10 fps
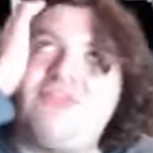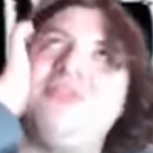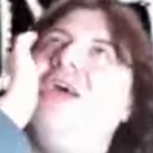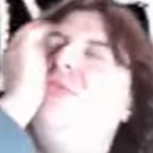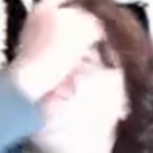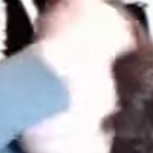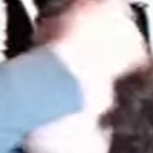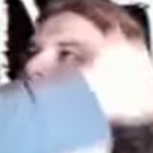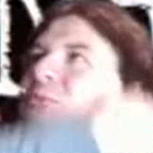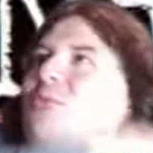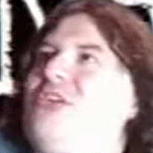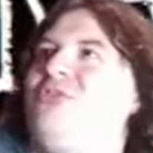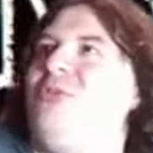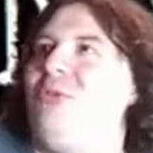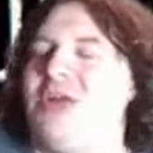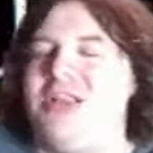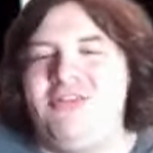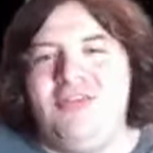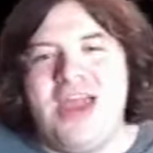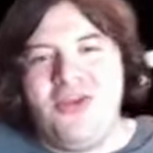I was hoping originally we were going to do
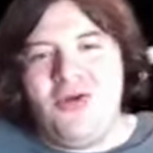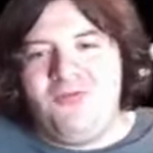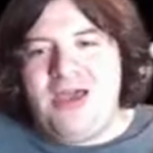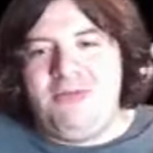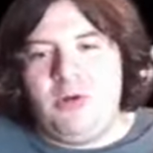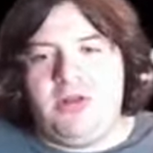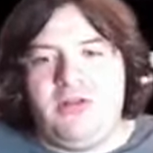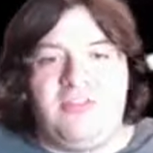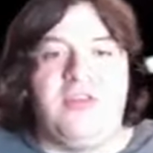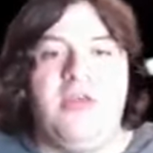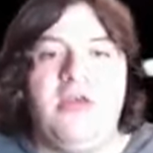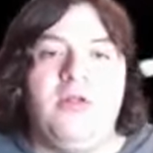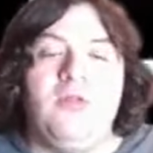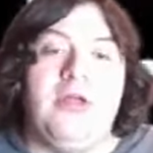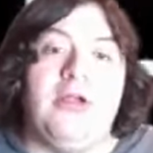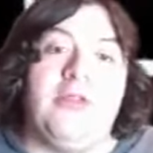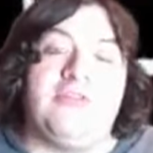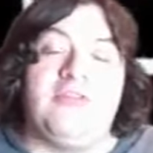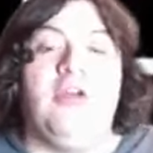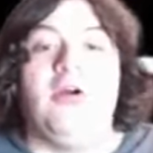that in November because later this
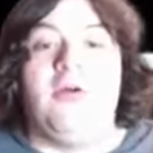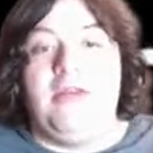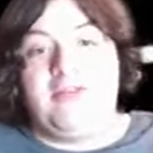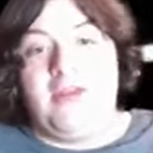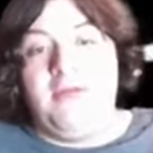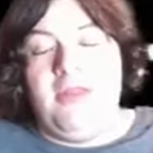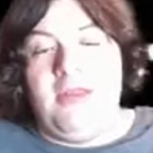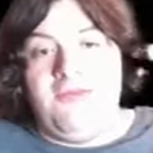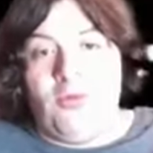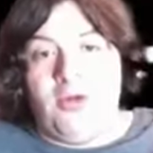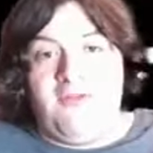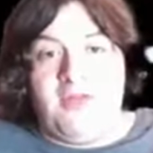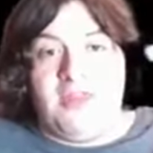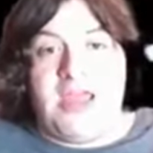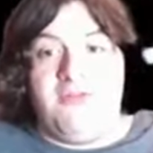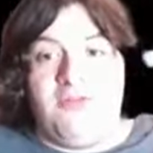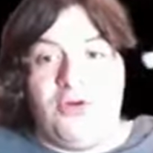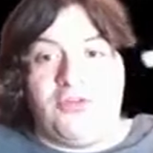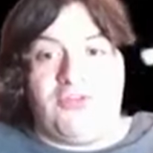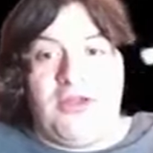year is going to be the 45th
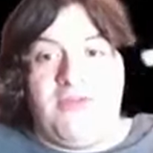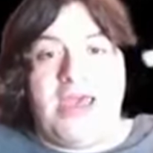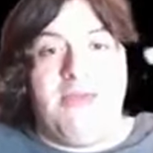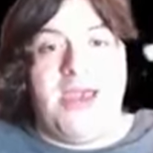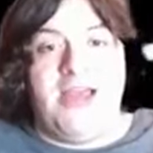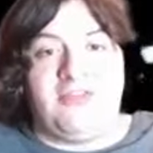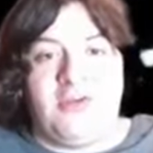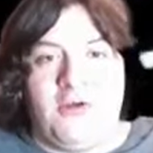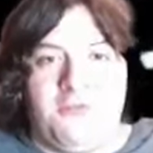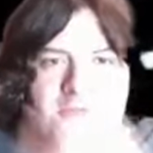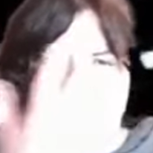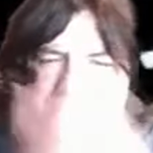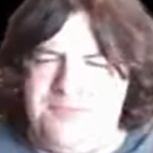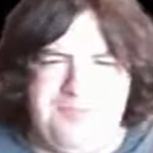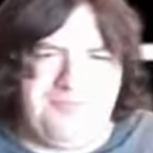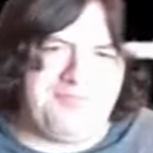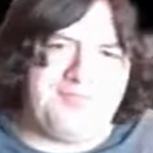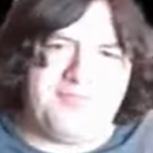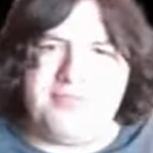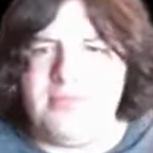anniversary of that massacre. But
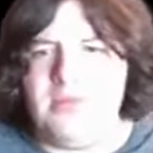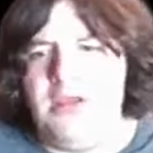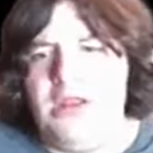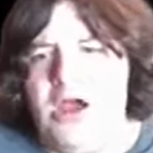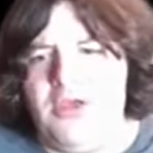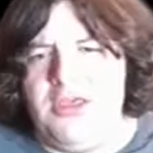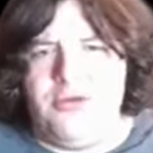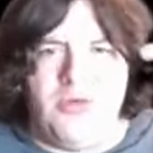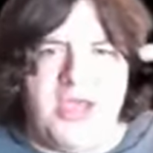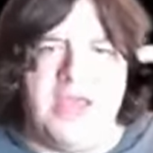you know, either way,